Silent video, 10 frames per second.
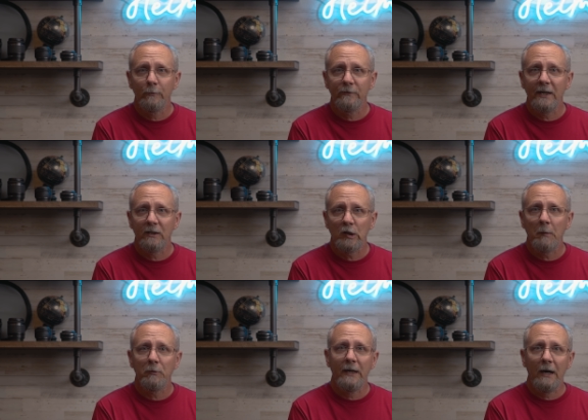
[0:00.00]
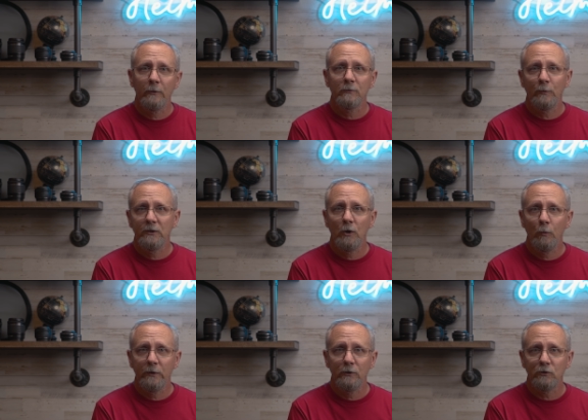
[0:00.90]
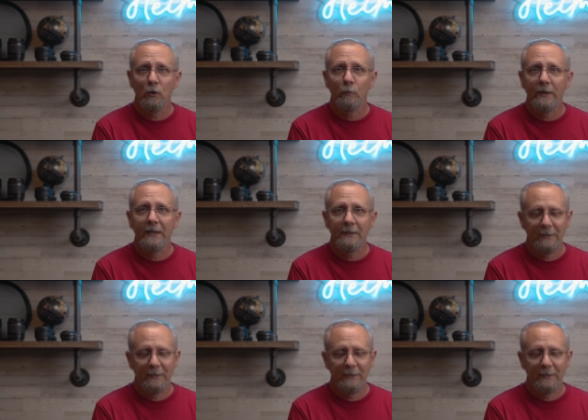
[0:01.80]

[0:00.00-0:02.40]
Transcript: We've got a couple hours window where there's no rain.